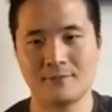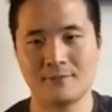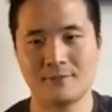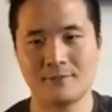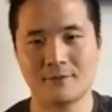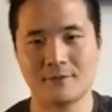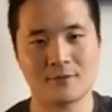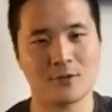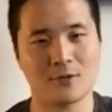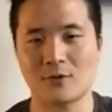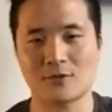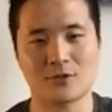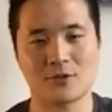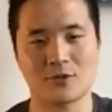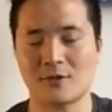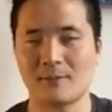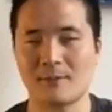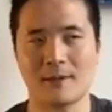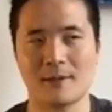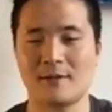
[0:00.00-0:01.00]
Of course, go to the
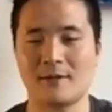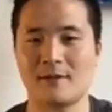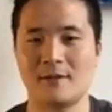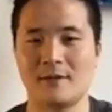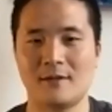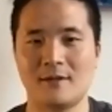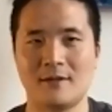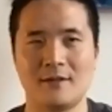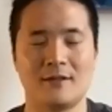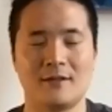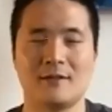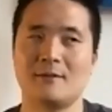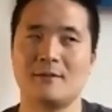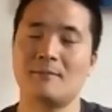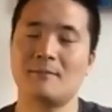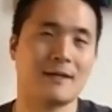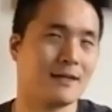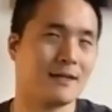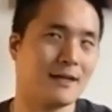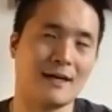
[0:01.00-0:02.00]
Met. My
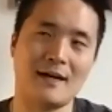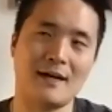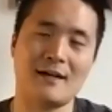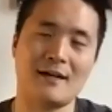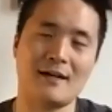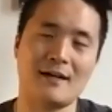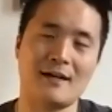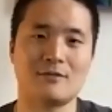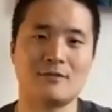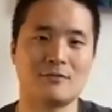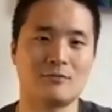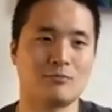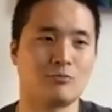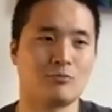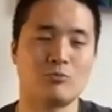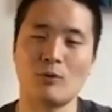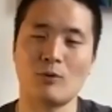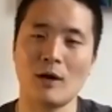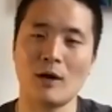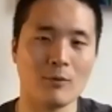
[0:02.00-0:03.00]
God, the Met
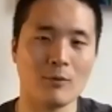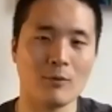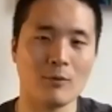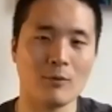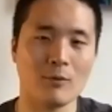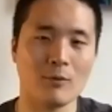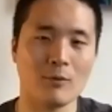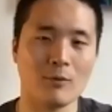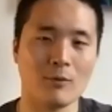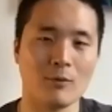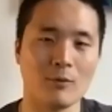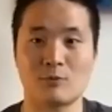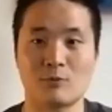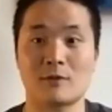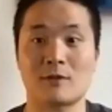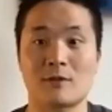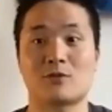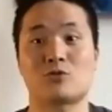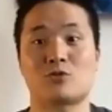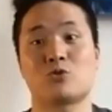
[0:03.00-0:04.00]
is well worth your money.
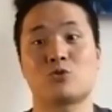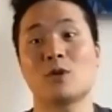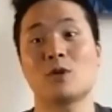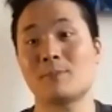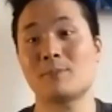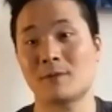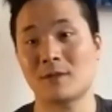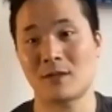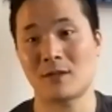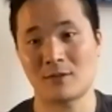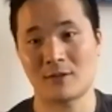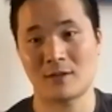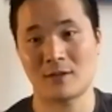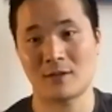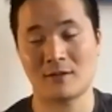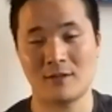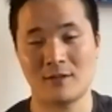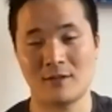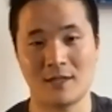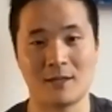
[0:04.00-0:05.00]
It's worth a trip to go
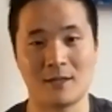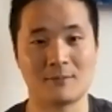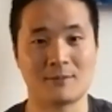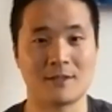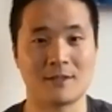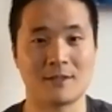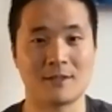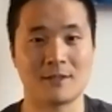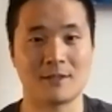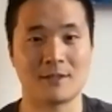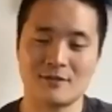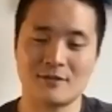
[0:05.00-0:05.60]
there. You know what I'm saying?